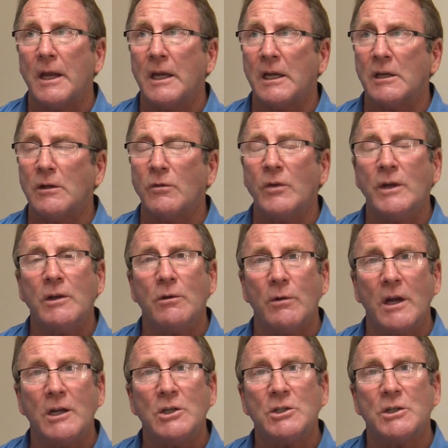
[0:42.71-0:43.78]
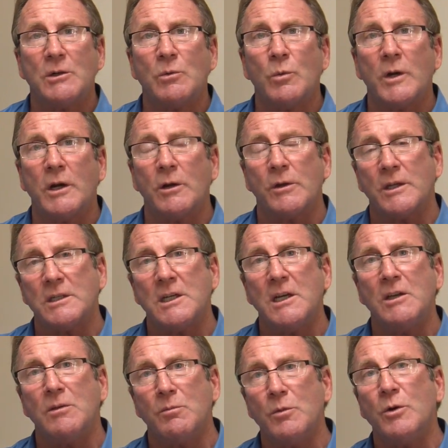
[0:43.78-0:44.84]
a configuration where the
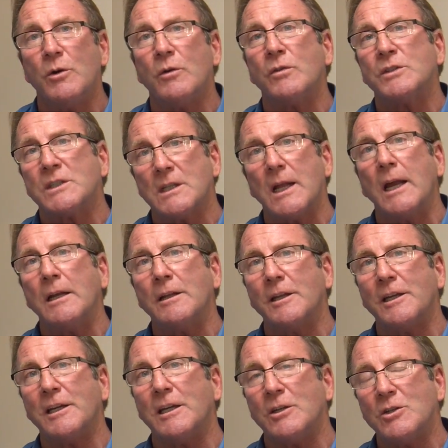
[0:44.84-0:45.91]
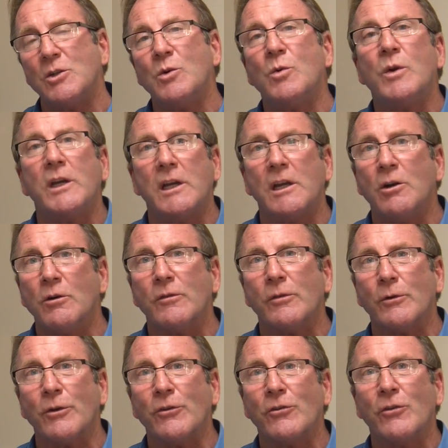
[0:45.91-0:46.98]
teeth move slightly in 2-week
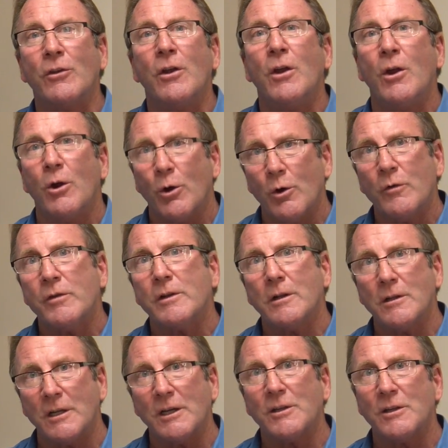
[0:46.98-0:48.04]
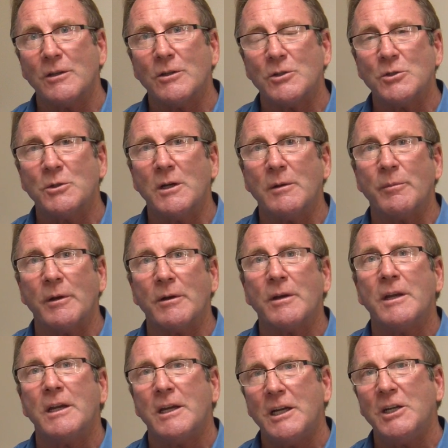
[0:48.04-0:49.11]
intervals over the length of the treatment.
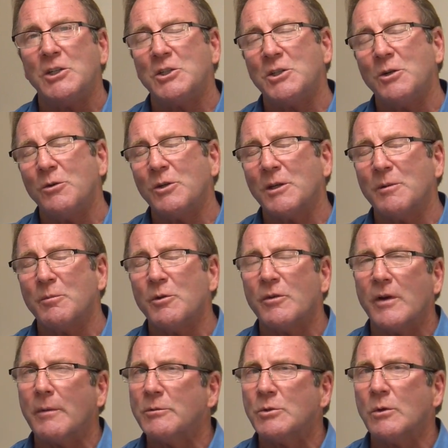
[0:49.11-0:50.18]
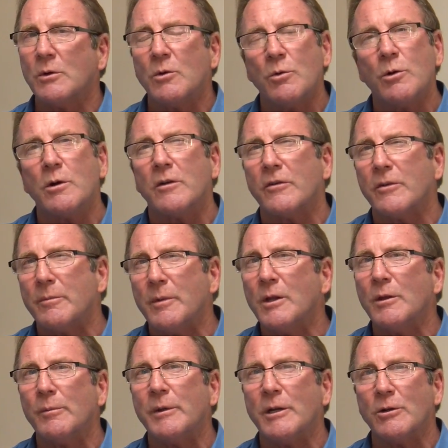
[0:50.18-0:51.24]
Each tooth can move up to 1/4 of a
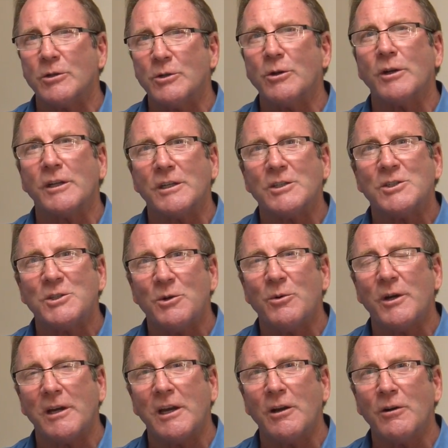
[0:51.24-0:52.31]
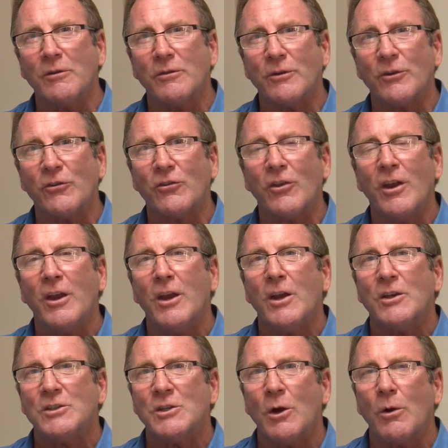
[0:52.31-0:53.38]
millimeter during these 2-week intervals.
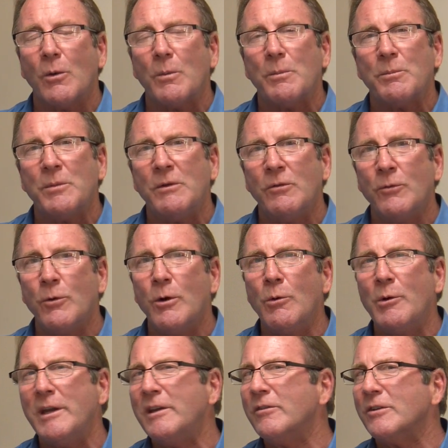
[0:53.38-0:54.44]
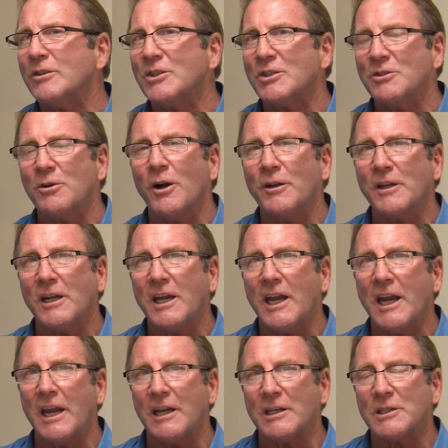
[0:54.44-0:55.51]
So before we even start the
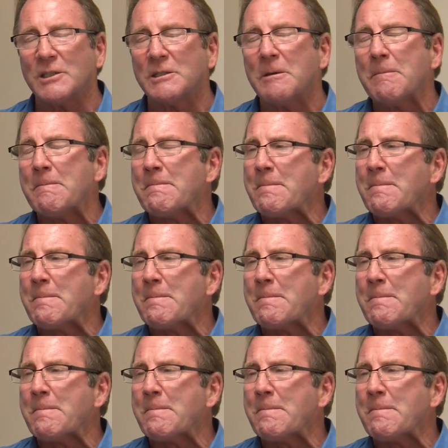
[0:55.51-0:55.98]
case,